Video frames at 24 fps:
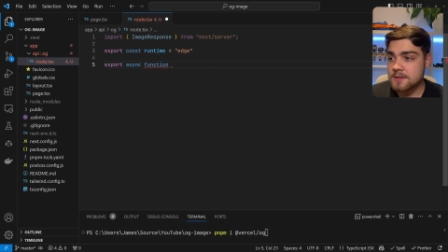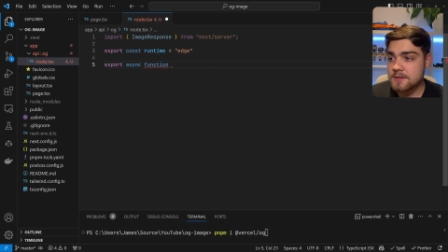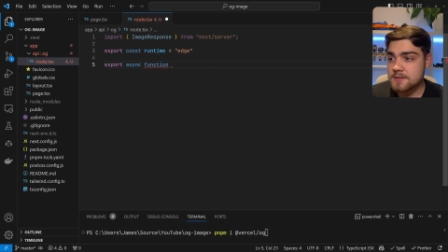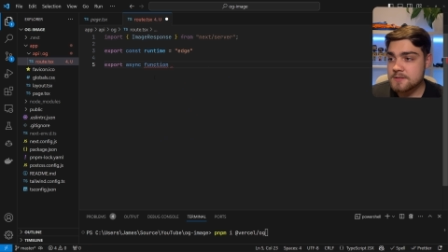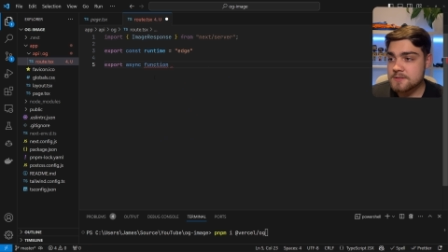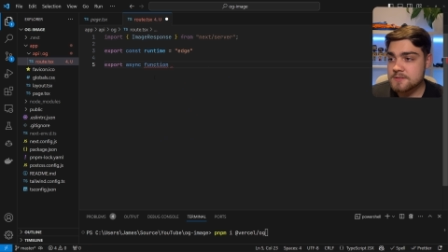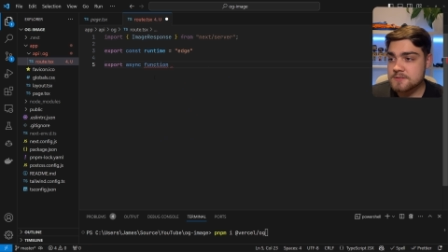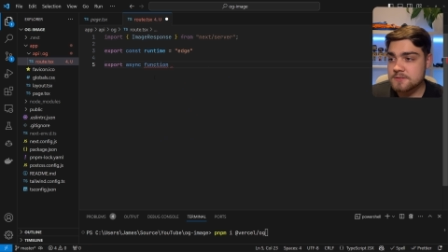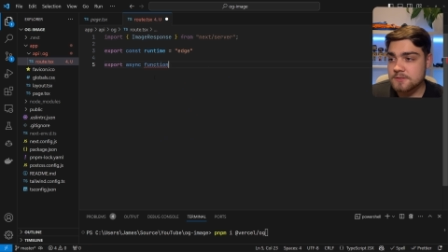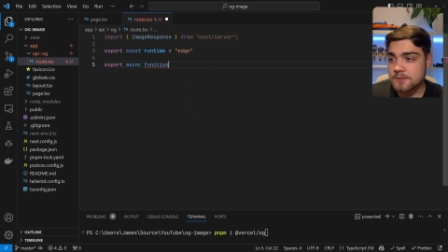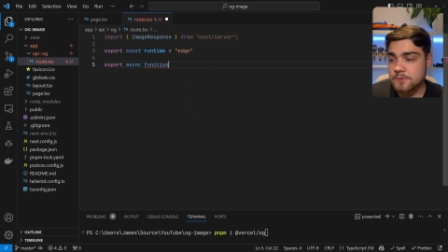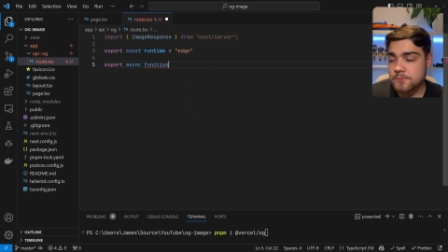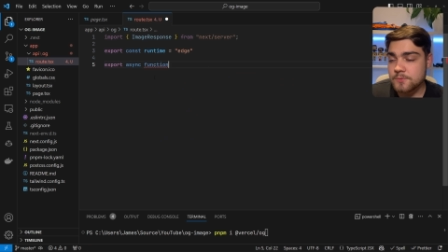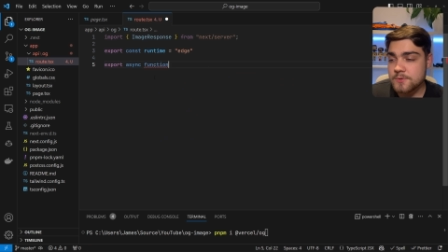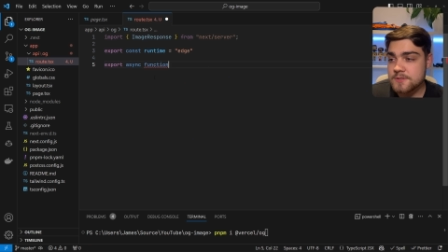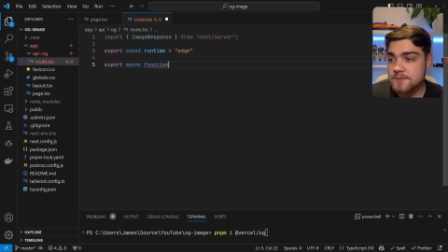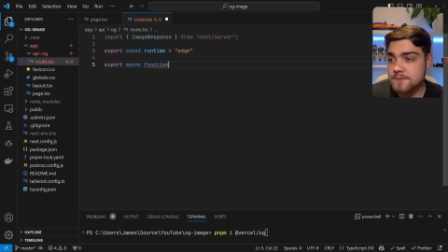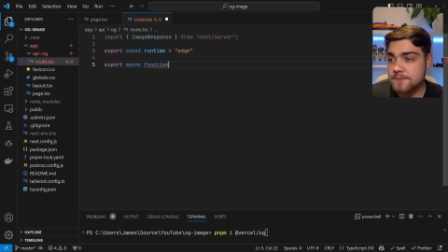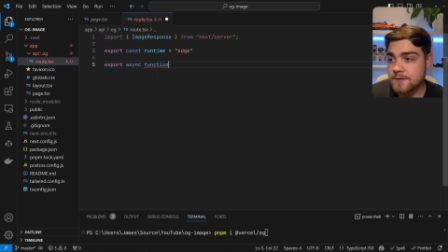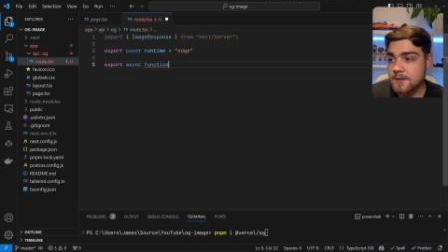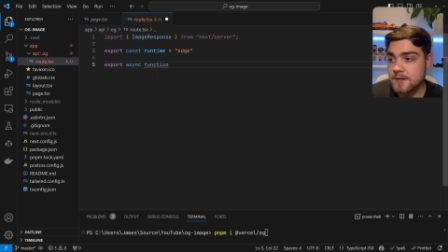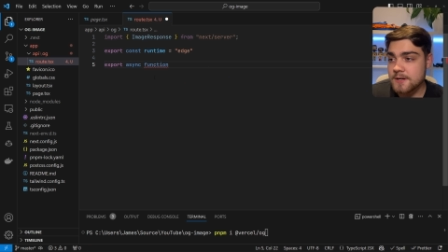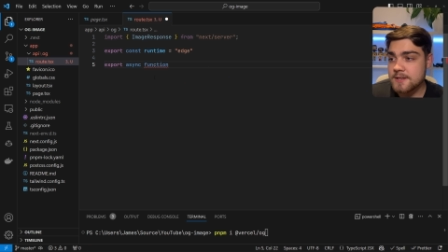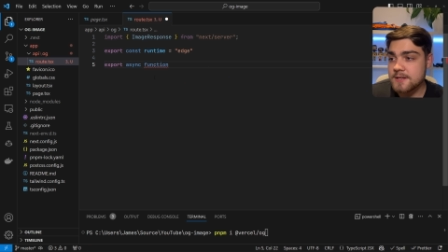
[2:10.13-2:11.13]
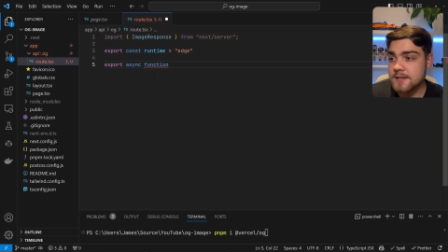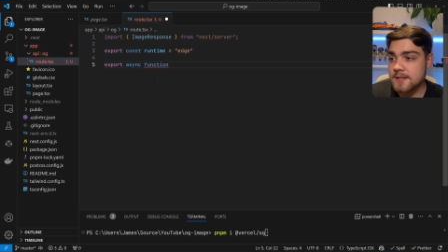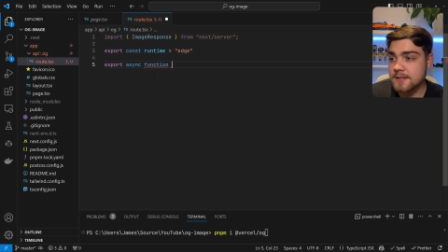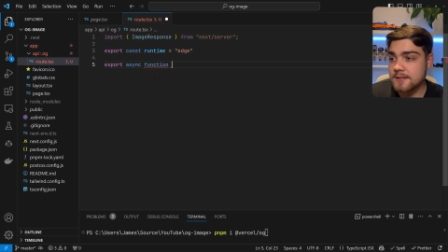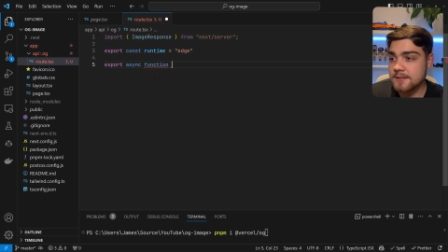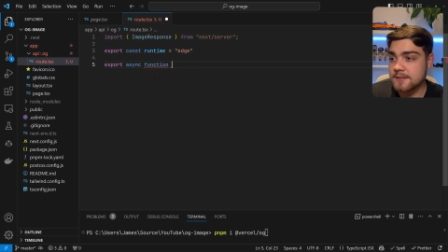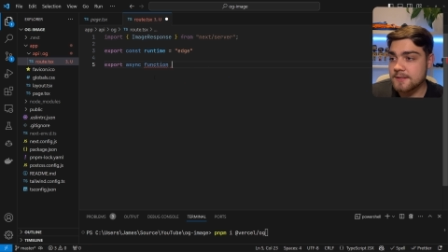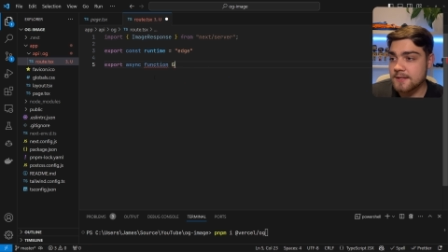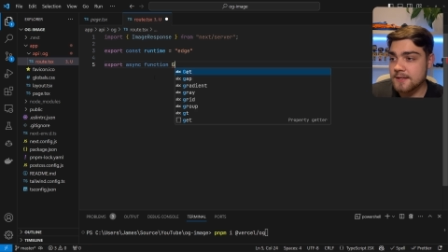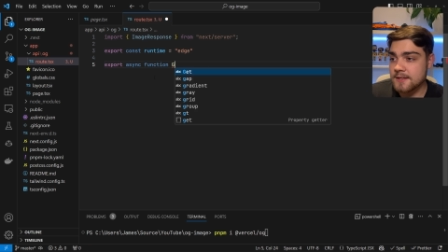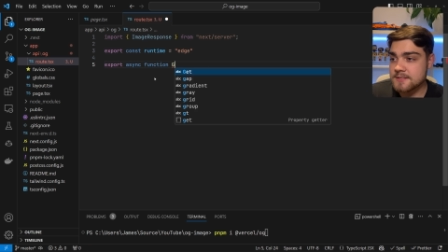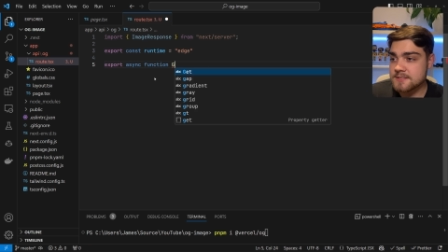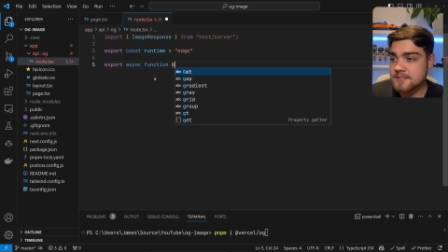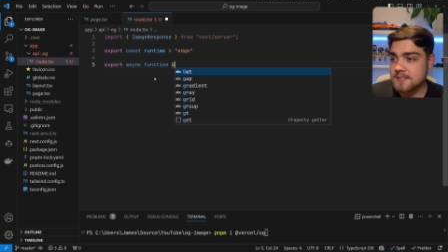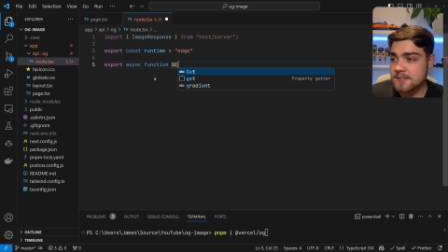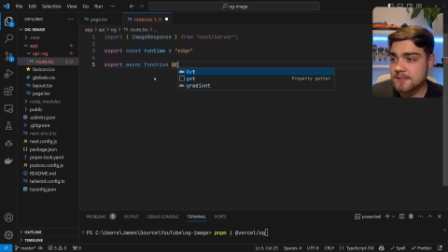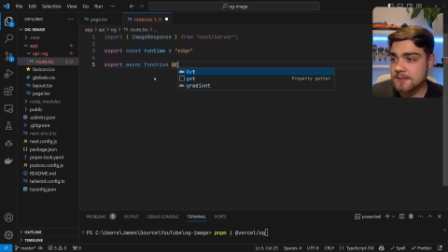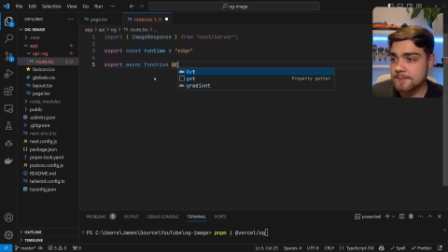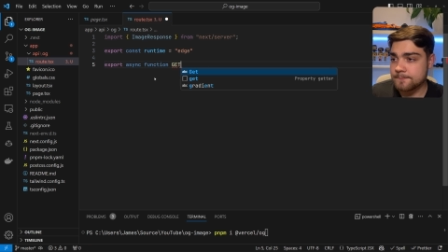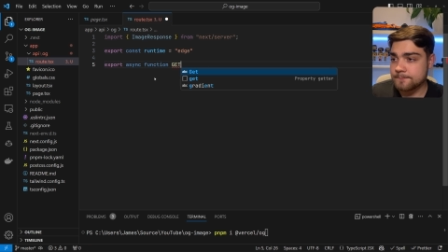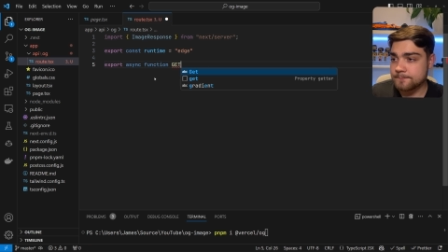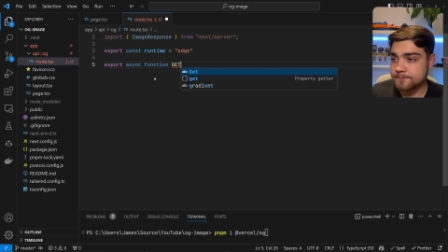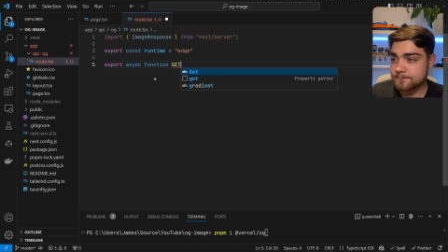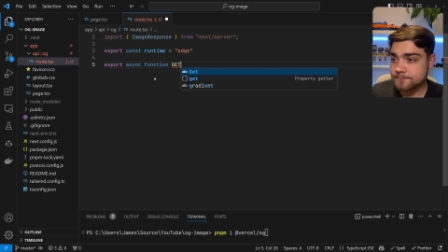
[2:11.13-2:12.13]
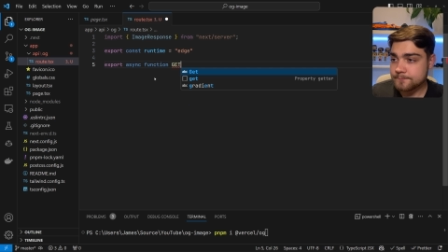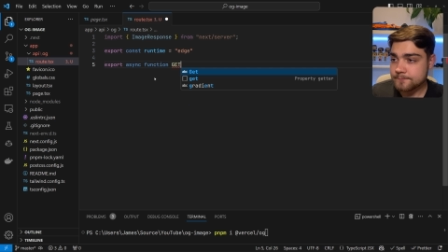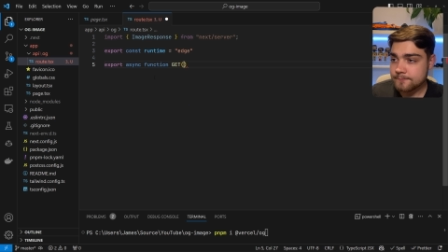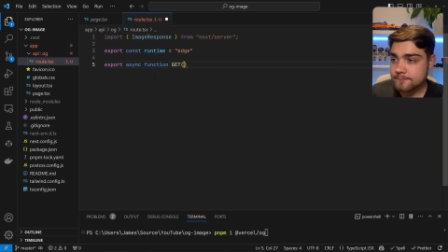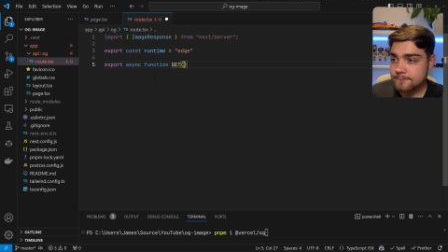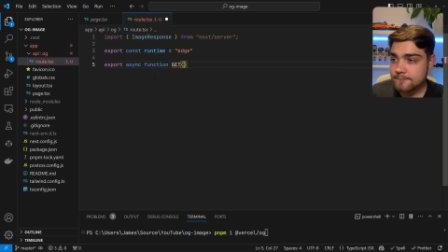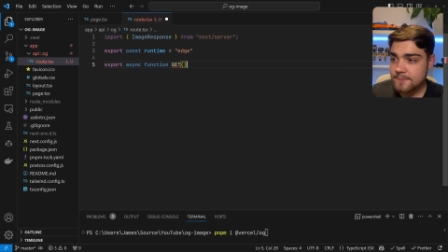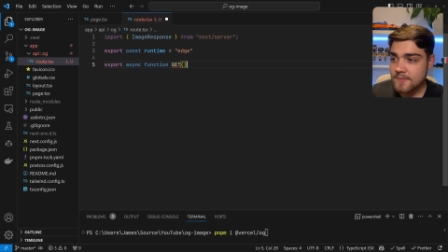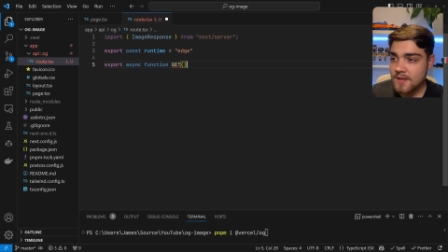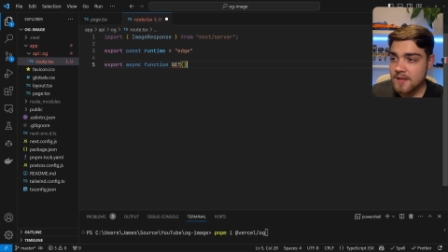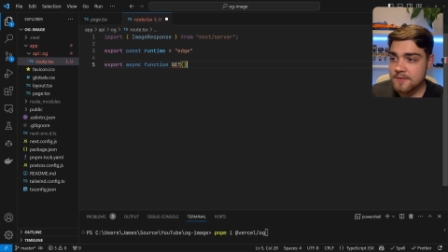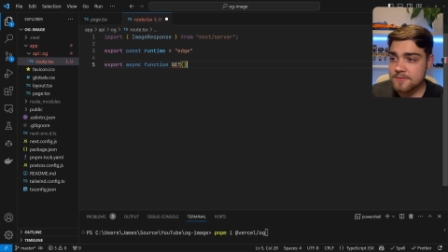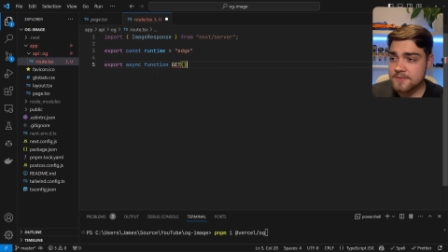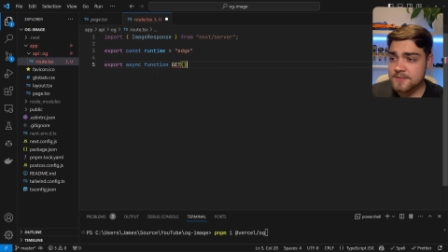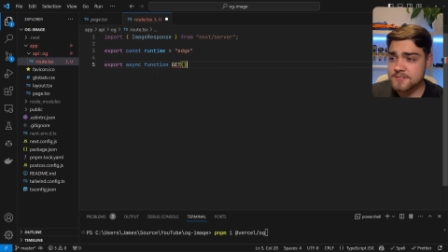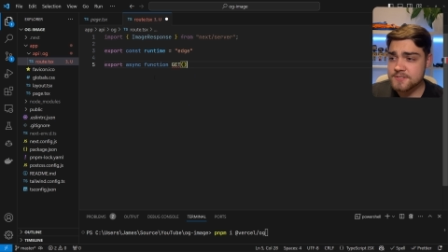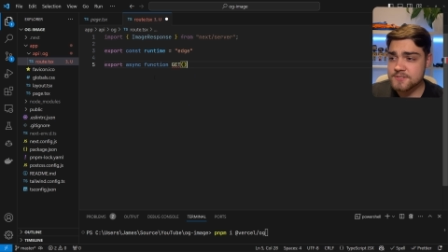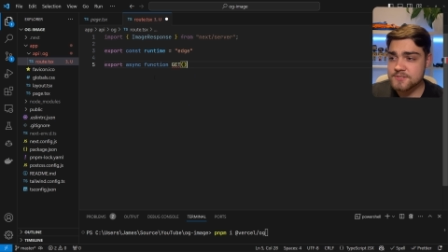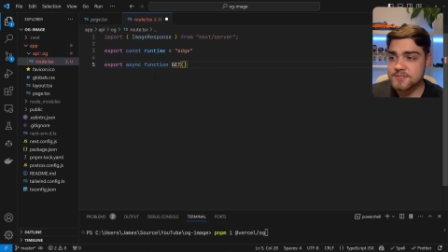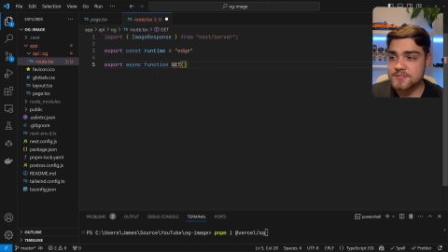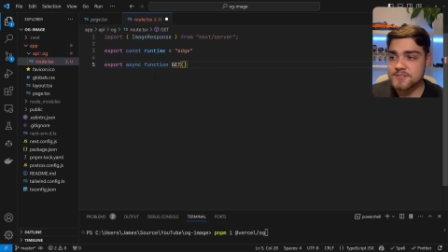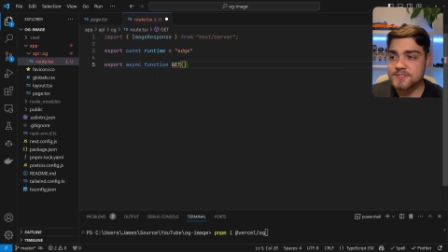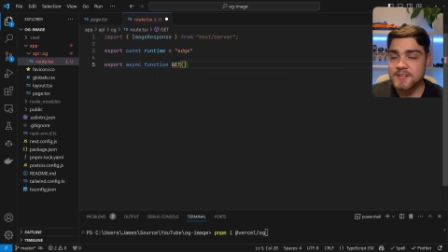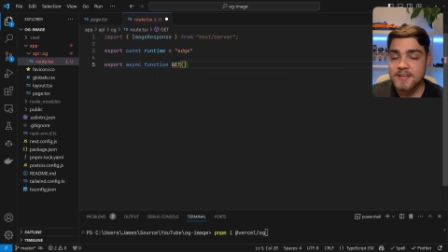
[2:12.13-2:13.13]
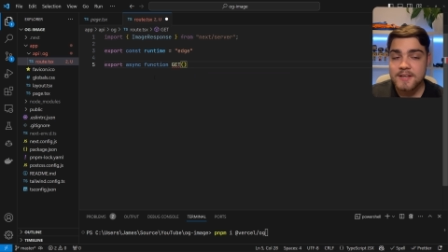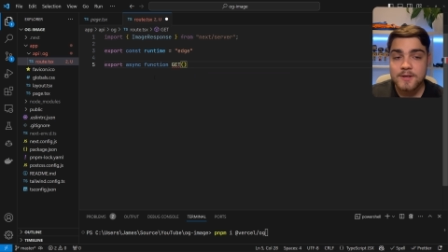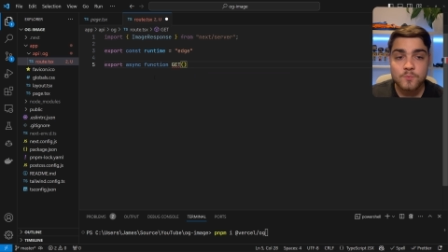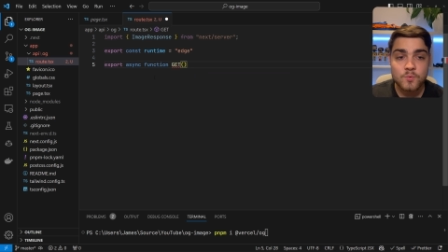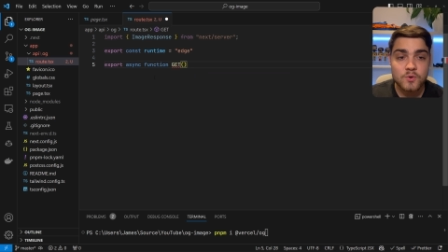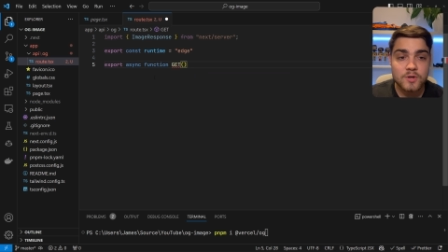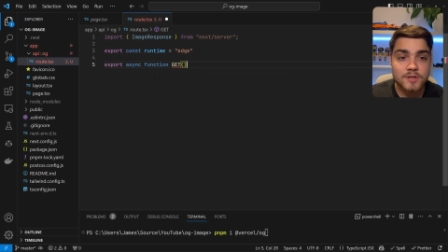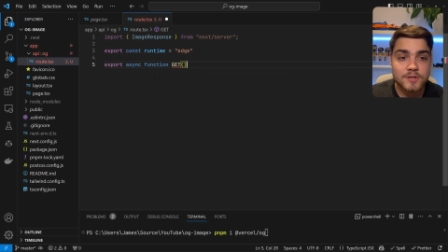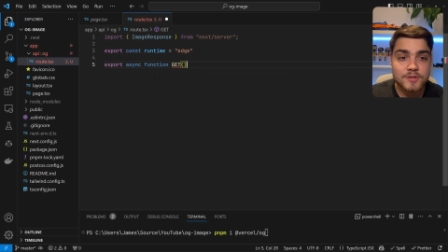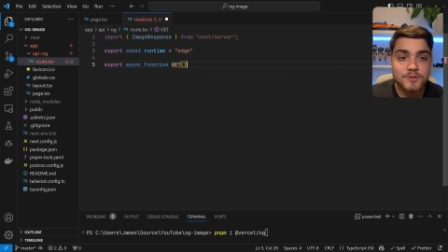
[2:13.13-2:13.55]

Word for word: So if we define get here, this is just saying we're going